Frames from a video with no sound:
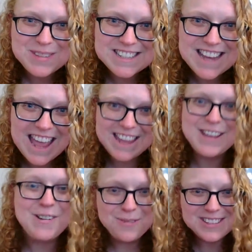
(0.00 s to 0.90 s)
today.
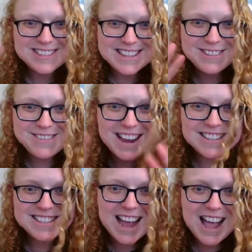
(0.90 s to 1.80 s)
We'll see you
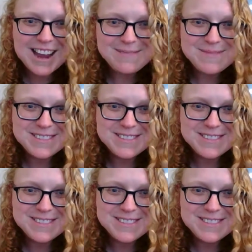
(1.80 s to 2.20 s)
next time.